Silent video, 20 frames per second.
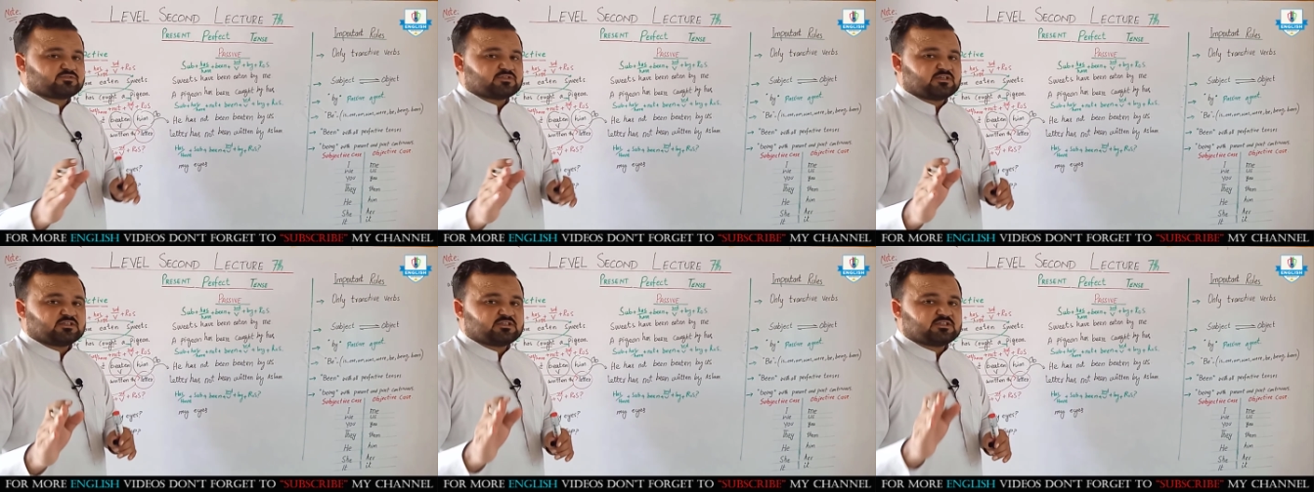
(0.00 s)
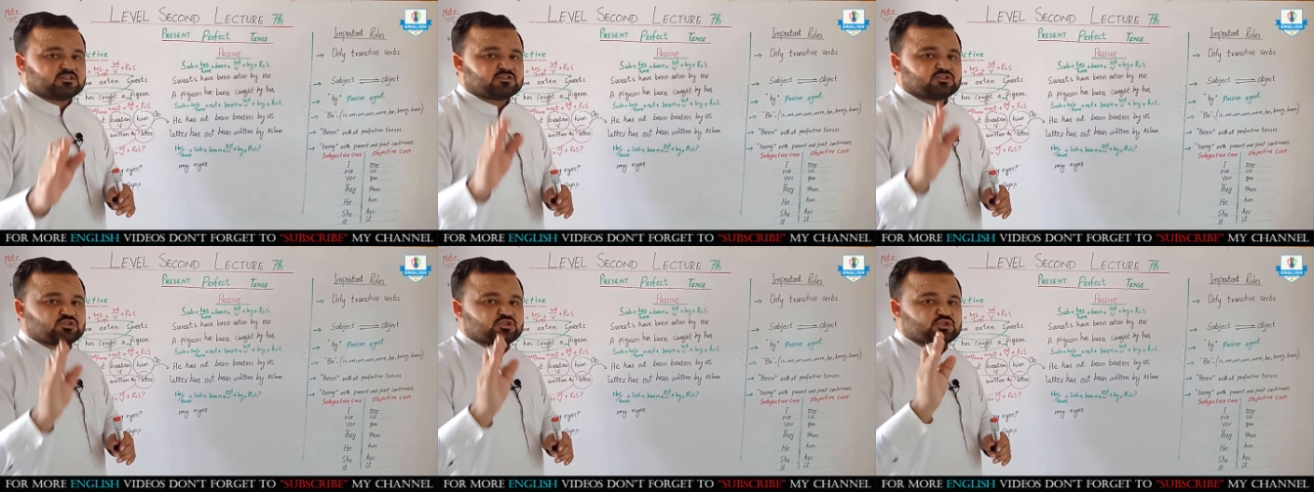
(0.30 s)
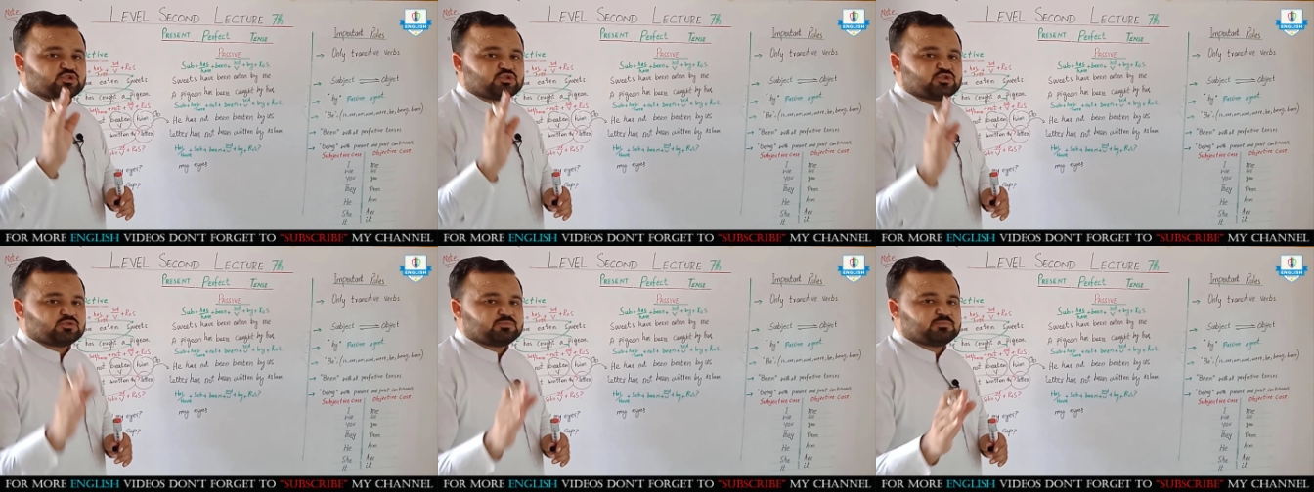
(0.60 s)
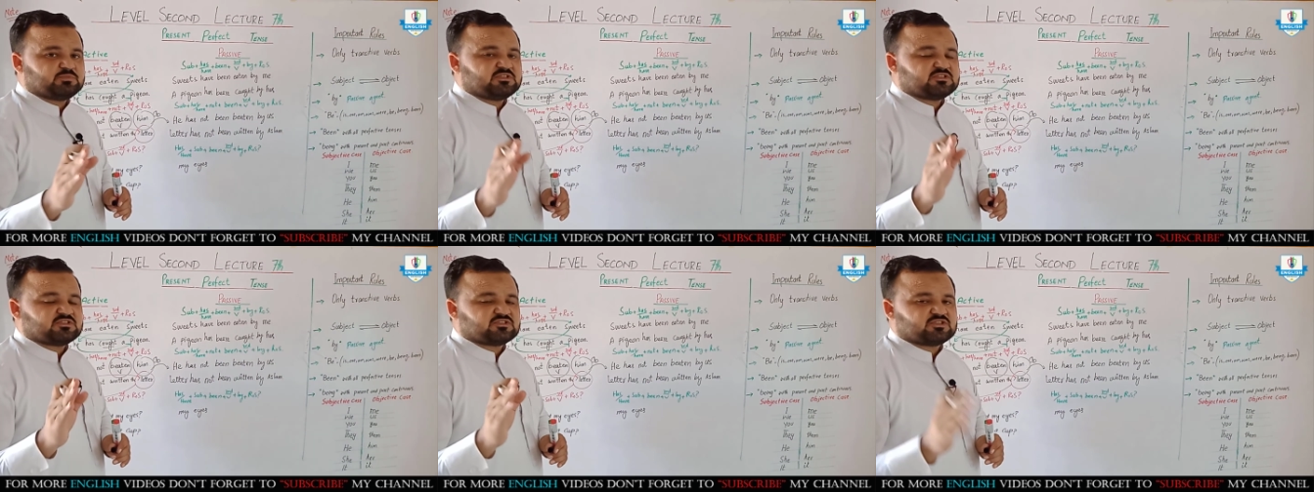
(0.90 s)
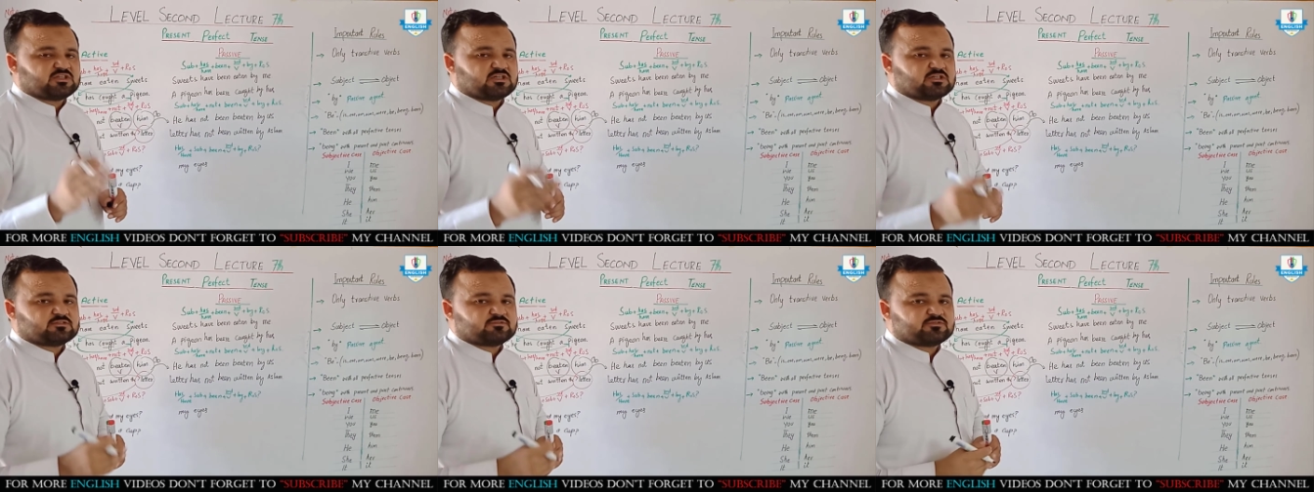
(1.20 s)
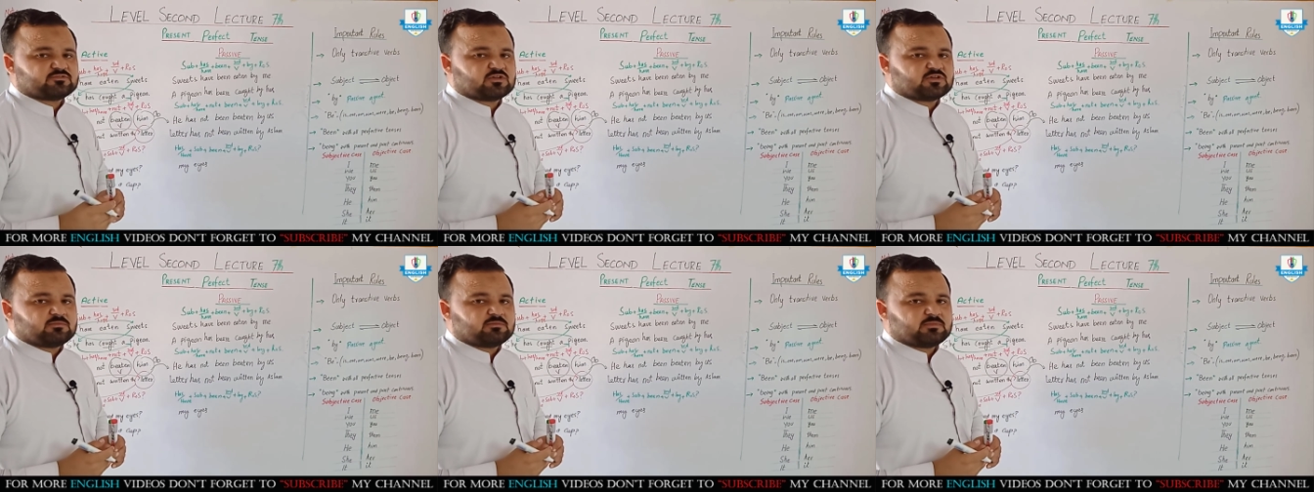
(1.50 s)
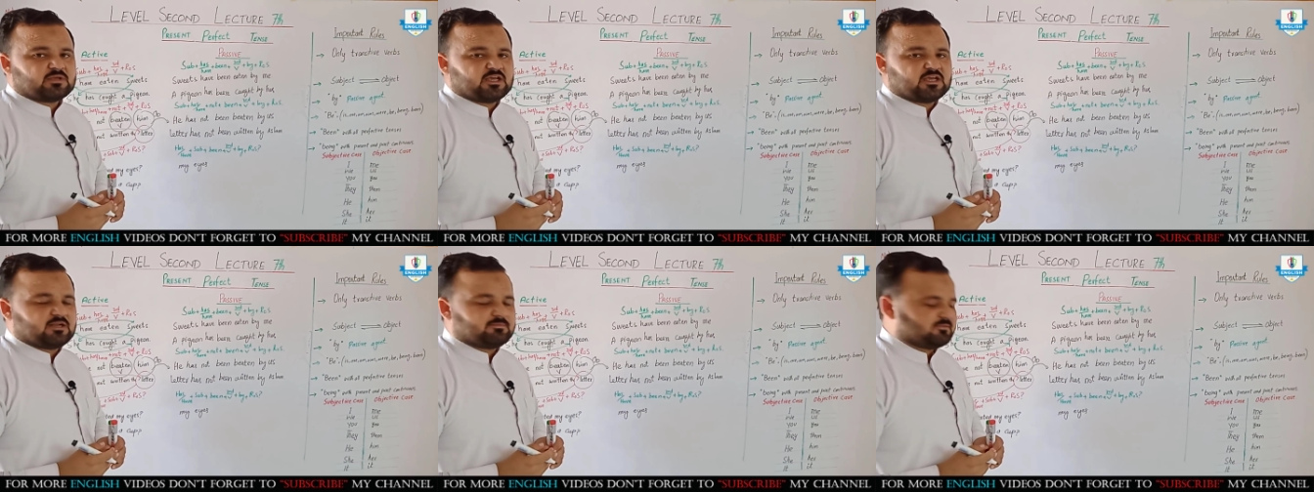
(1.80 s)
sentence should be start from
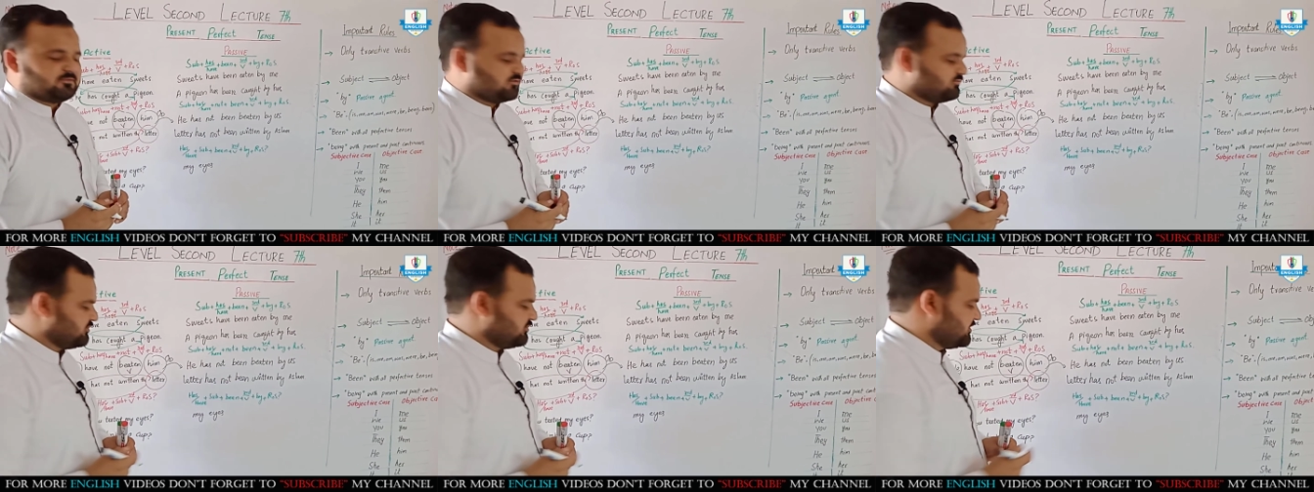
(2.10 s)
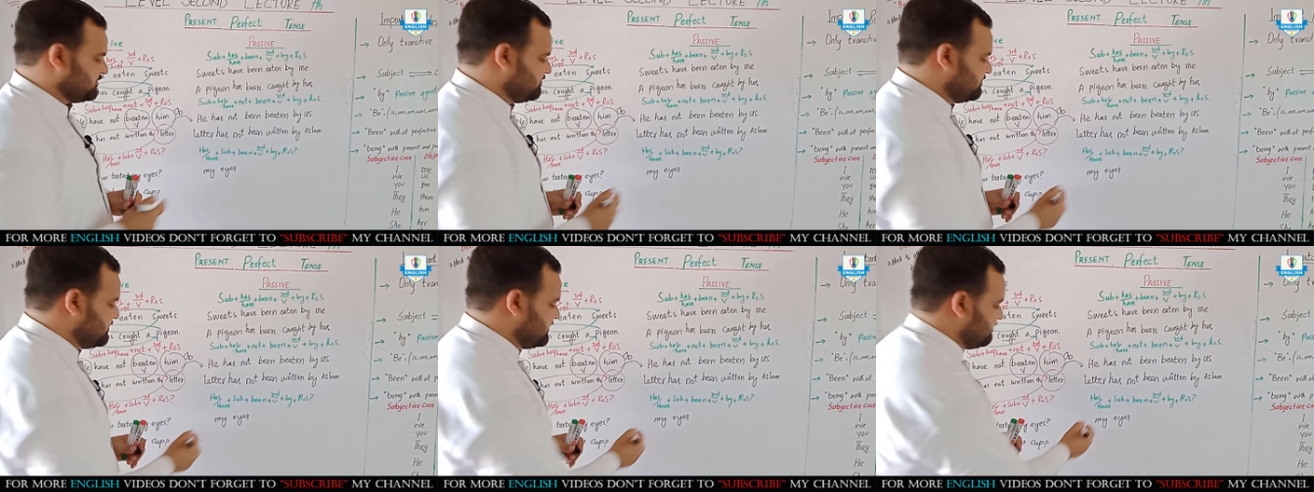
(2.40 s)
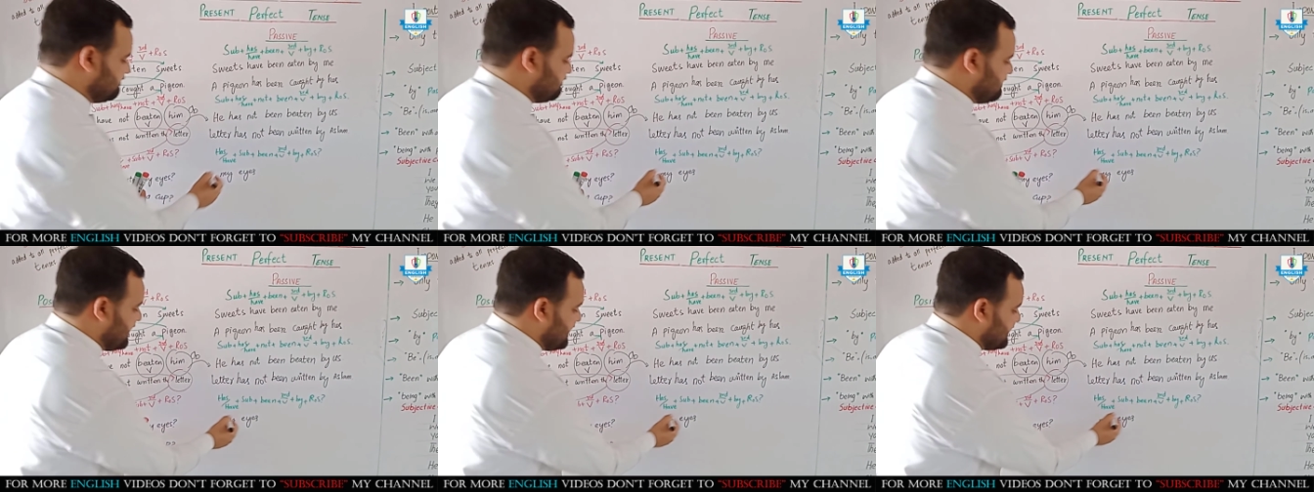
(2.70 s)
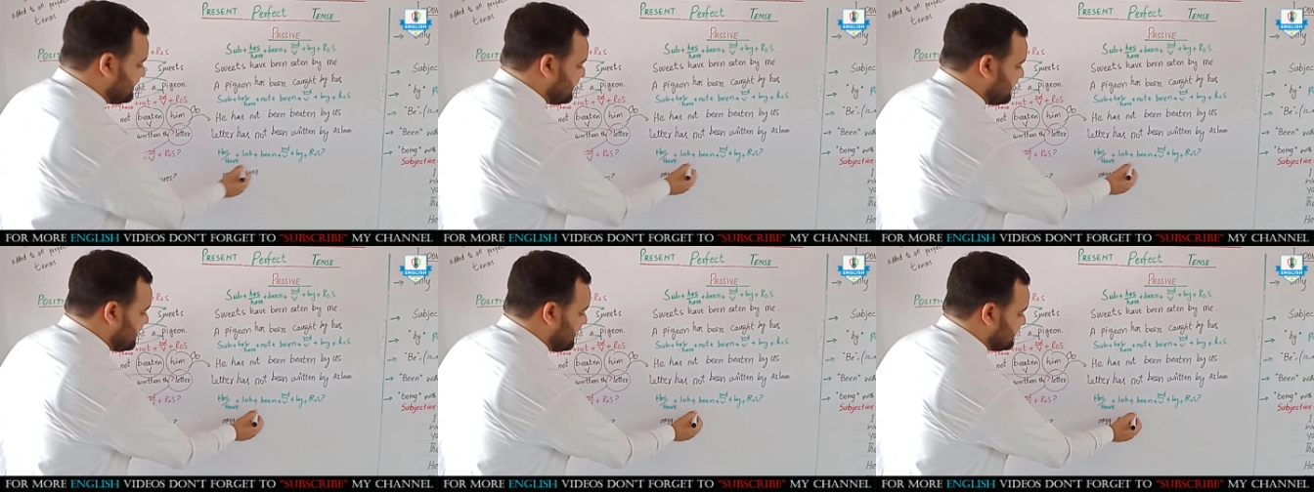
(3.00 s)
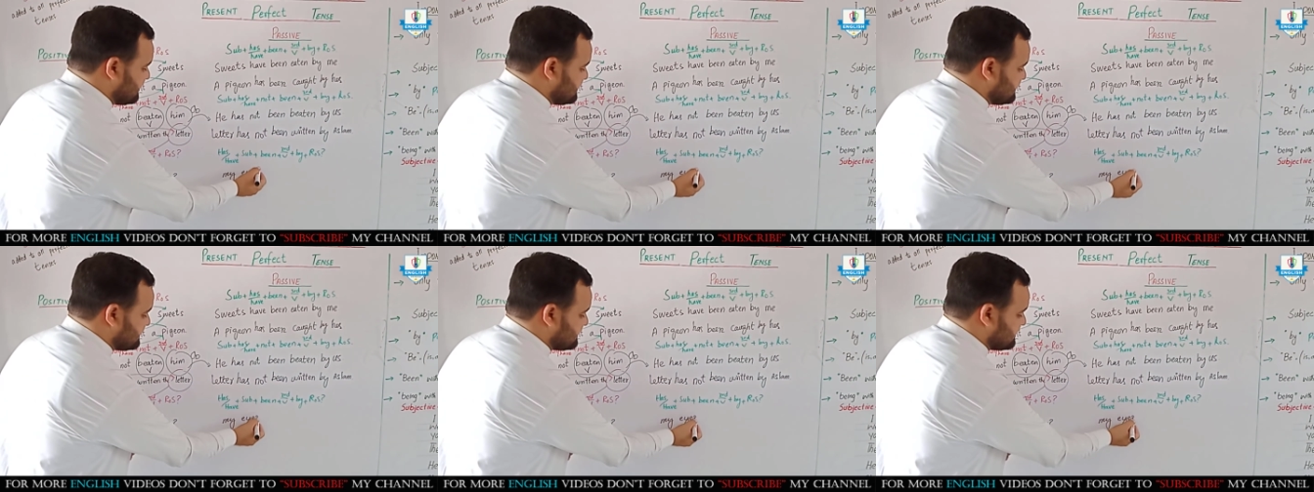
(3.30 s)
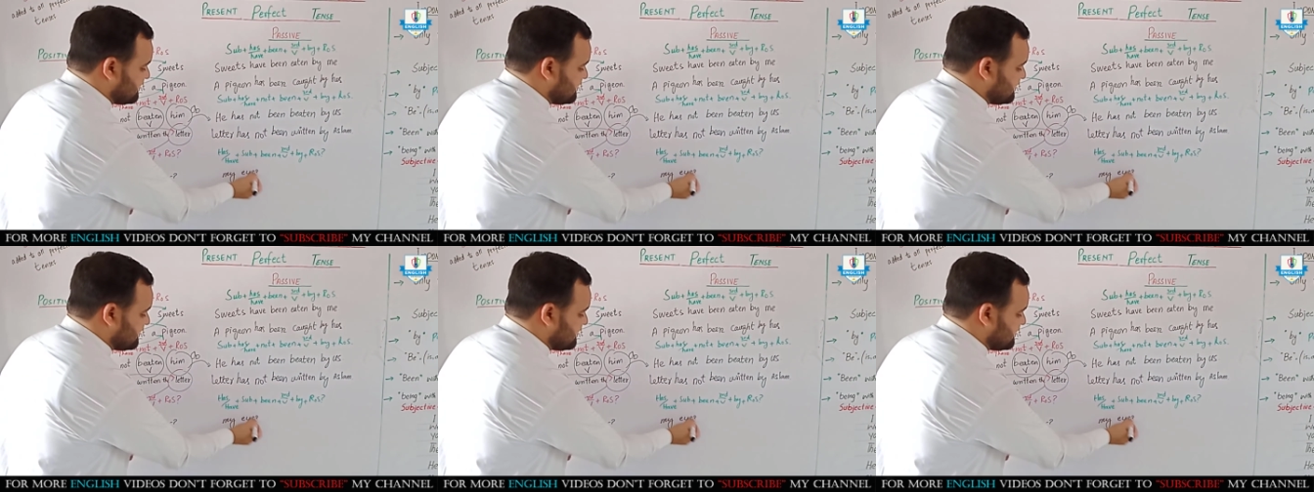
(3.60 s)
helping verb. My eyes.